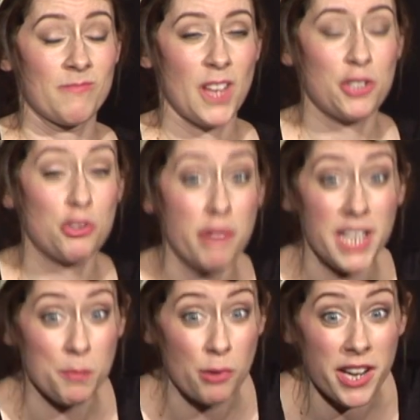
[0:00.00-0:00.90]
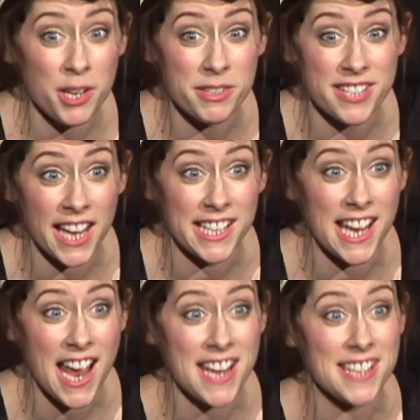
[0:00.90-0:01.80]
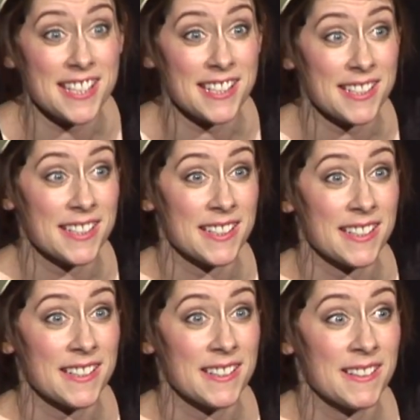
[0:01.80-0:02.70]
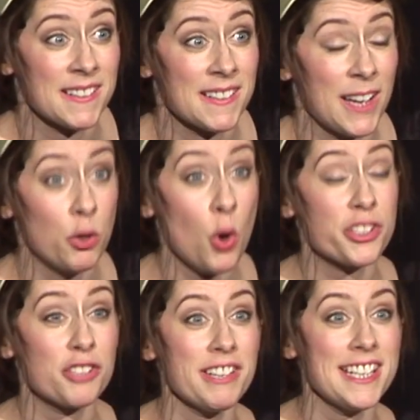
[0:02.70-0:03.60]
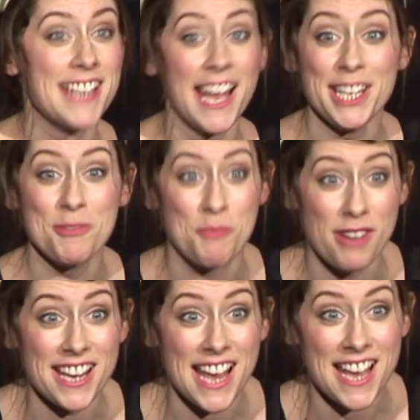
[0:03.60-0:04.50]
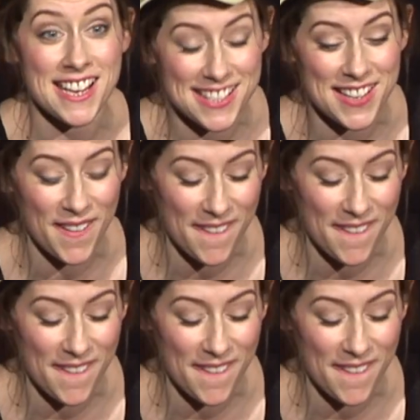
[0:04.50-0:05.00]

She's really pretty with tiny eyes. No, she's really tiny with pretty eyes.